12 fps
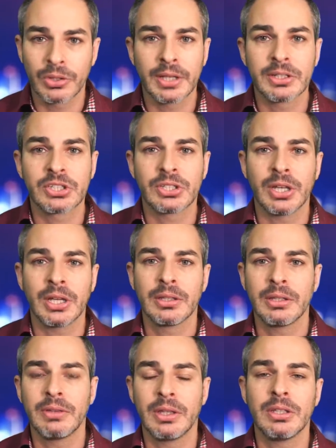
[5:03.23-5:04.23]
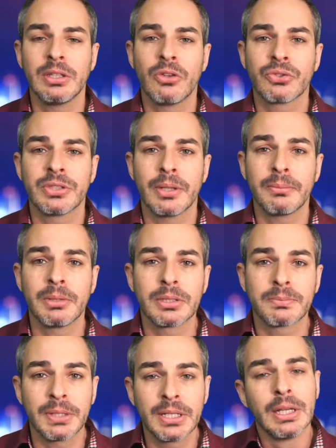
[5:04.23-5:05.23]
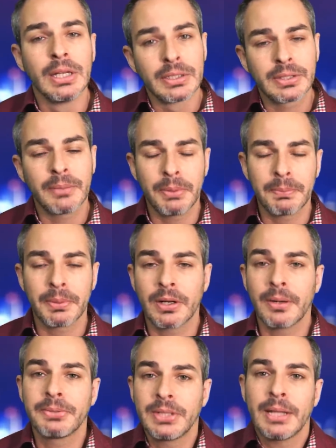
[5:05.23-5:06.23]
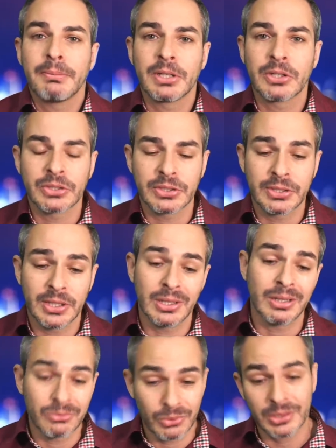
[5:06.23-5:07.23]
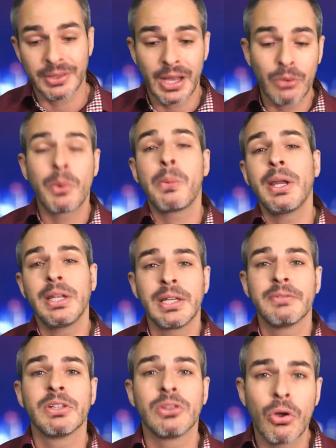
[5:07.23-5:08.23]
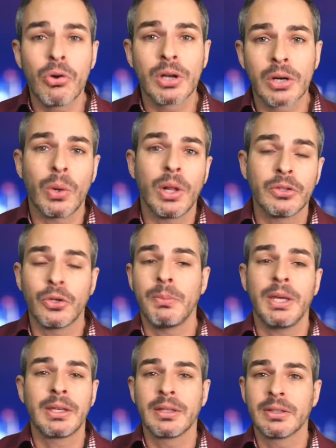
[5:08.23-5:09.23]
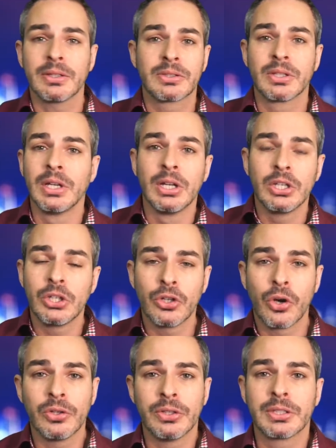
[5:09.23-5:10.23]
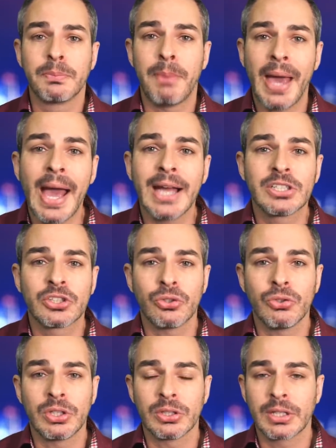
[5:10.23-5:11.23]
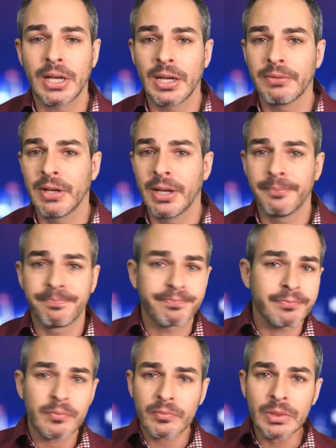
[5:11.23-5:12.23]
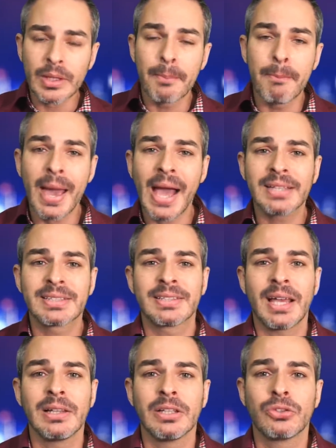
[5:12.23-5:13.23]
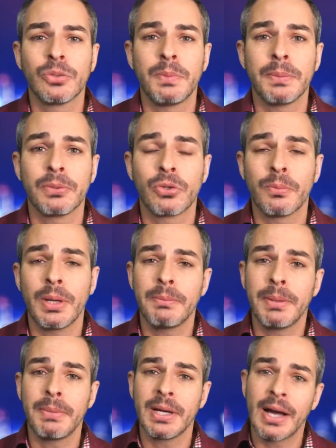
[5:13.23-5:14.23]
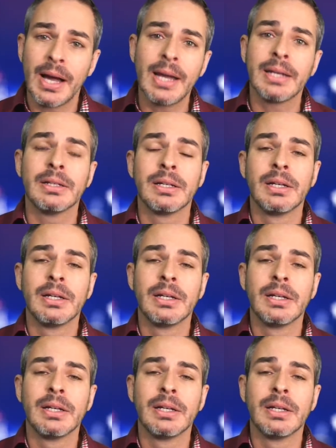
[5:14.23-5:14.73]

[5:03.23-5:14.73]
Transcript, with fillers: understand they need those numbers, but some people are upset because they're saying like, well, now we're waiting even longer while you're making this, you know, this batch so you can kind of mass sell it to people who may be behind